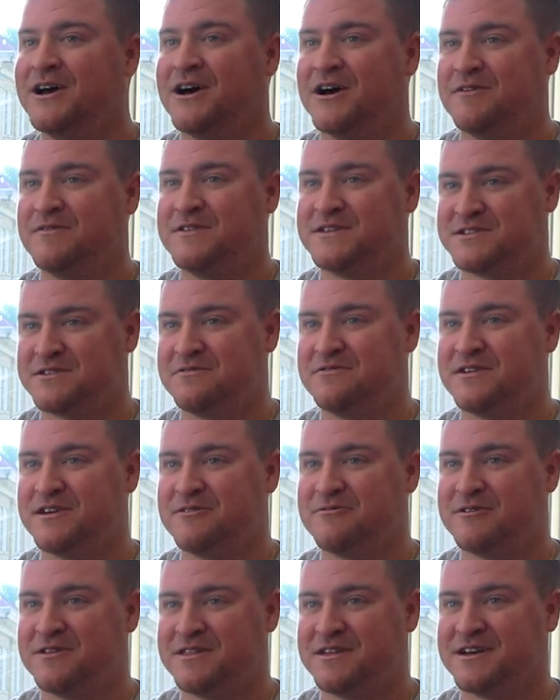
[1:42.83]
of this
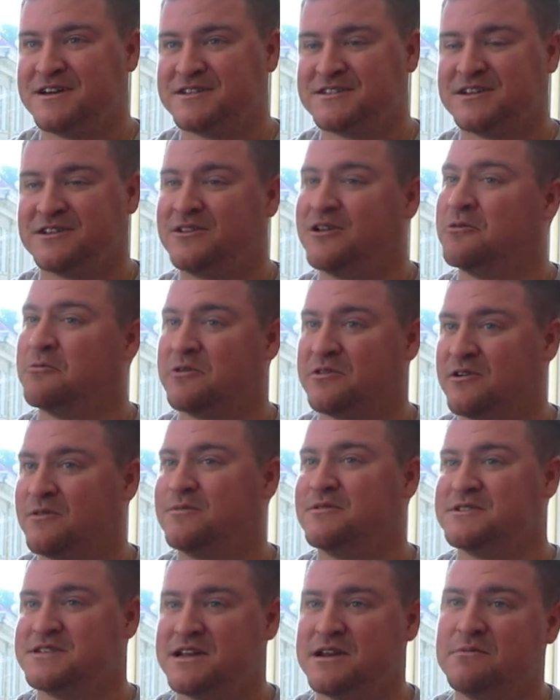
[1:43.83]
event with us, along with our
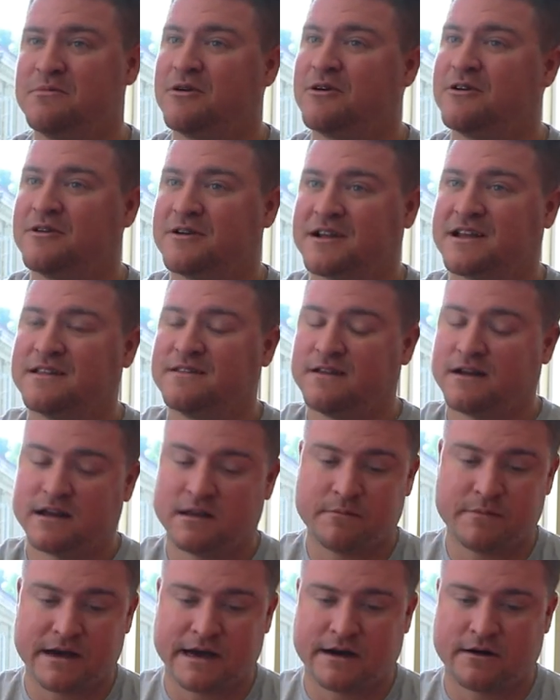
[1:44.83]
presenting partner,
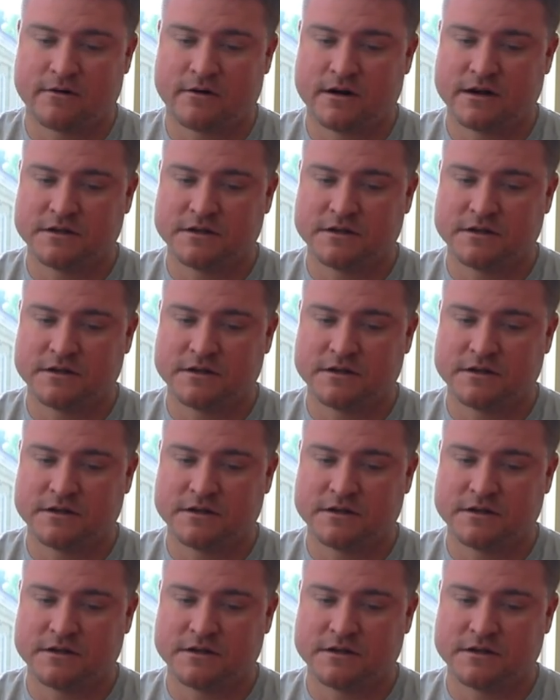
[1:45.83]
Kentucky Power.